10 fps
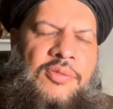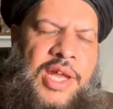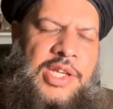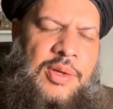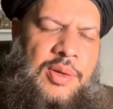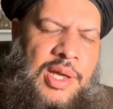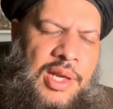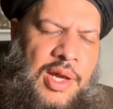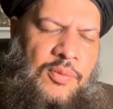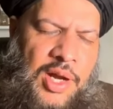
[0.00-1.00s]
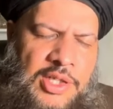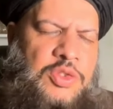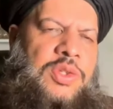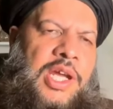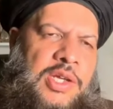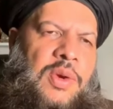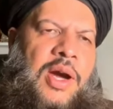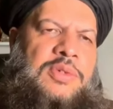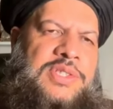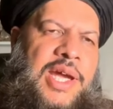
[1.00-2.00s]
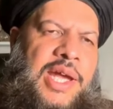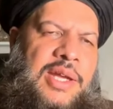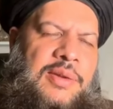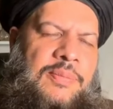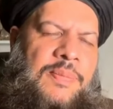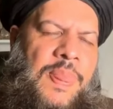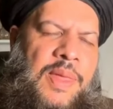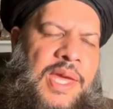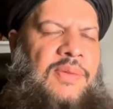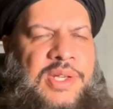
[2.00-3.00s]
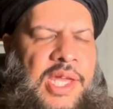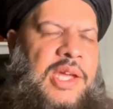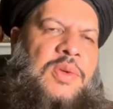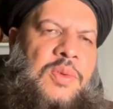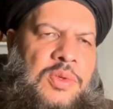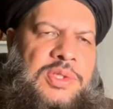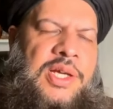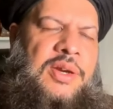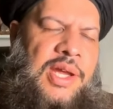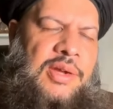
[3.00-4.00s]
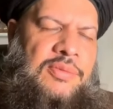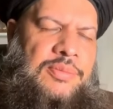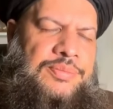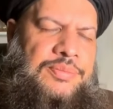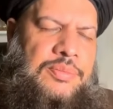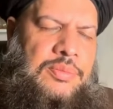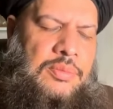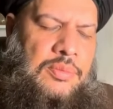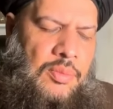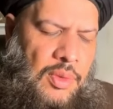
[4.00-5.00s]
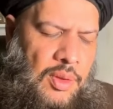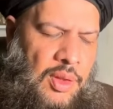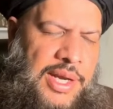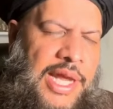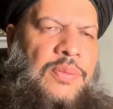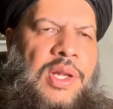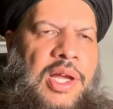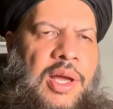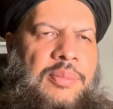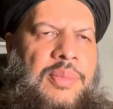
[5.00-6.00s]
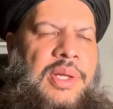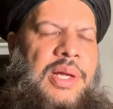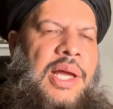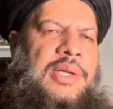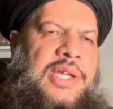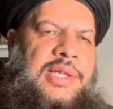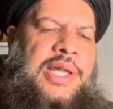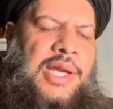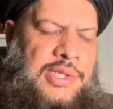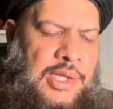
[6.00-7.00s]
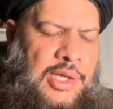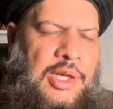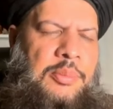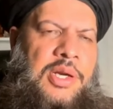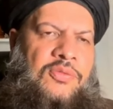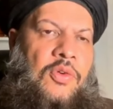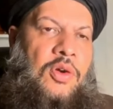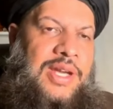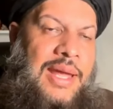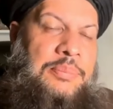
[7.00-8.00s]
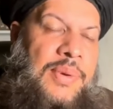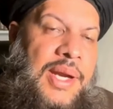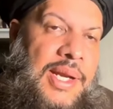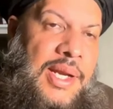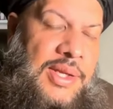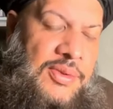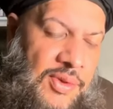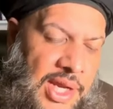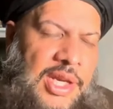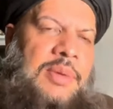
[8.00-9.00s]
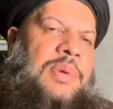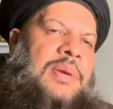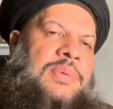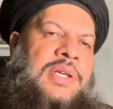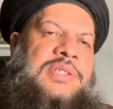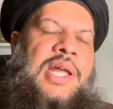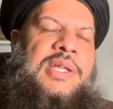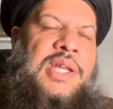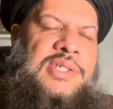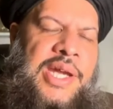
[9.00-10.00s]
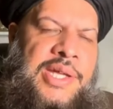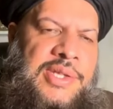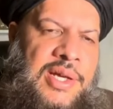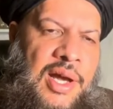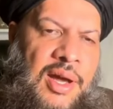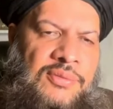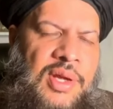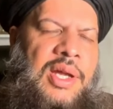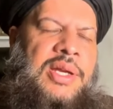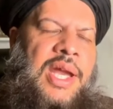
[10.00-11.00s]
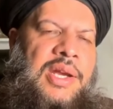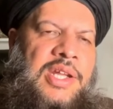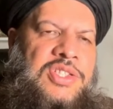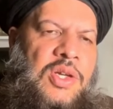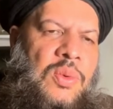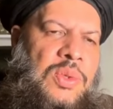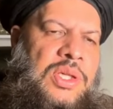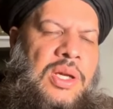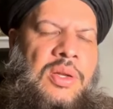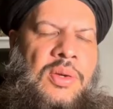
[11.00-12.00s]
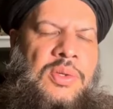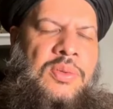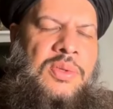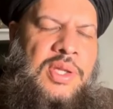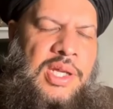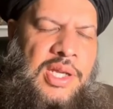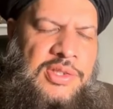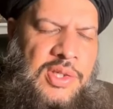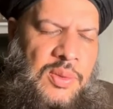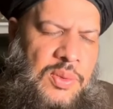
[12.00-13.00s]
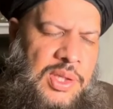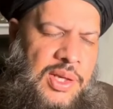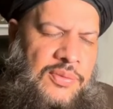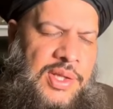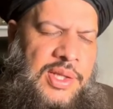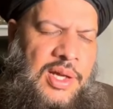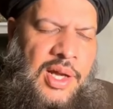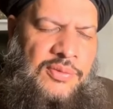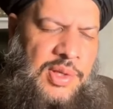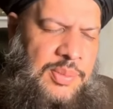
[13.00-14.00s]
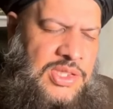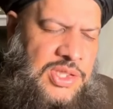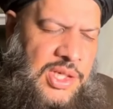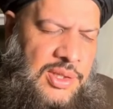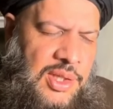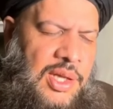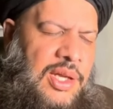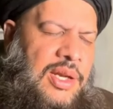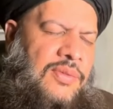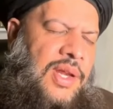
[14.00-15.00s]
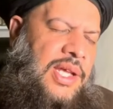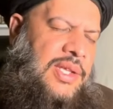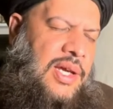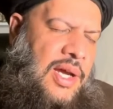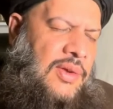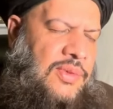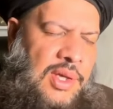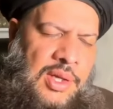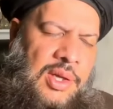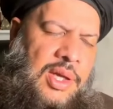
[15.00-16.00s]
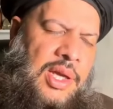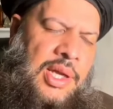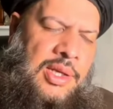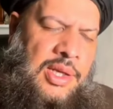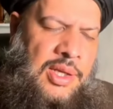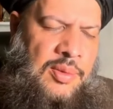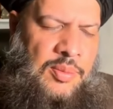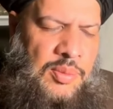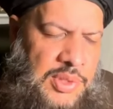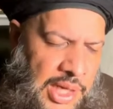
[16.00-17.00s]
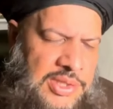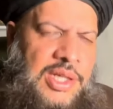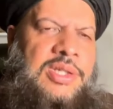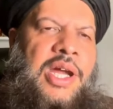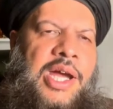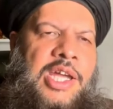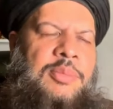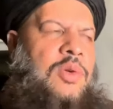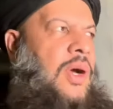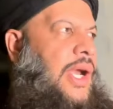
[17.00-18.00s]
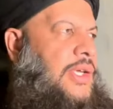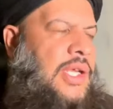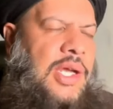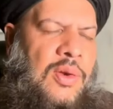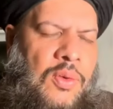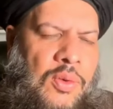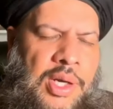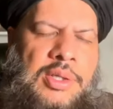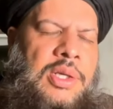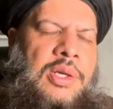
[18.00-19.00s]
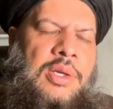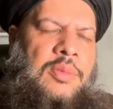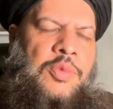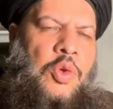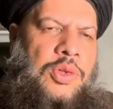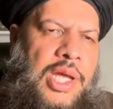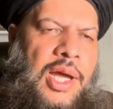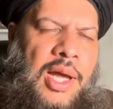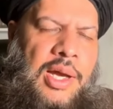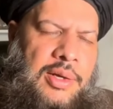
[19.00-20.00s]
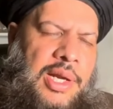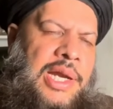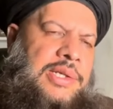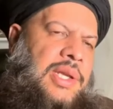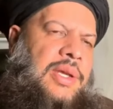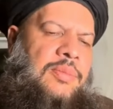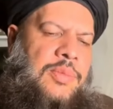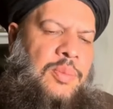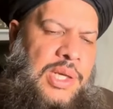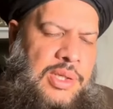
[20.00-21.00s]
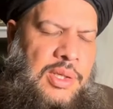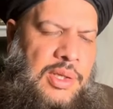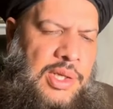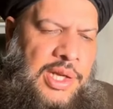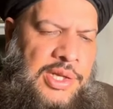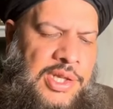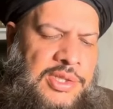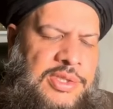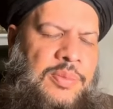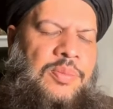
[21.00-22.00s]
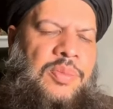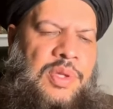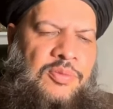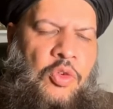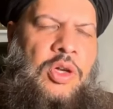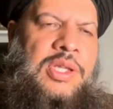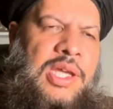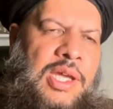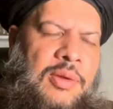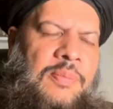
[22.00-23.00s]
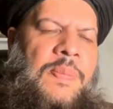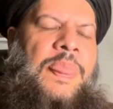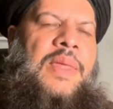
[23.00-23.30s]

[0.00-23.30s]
when Allah wants to take you outside, He will take you to the grave. That will come. Until then, actually. But for temporarily training purposes, like the itikaf, 10-day seclusion, or you do 3-day seclusion of itikaf in masjid, nafal itikaf, and tahajjud time, you are actually alone. So there are, actually. But it is for the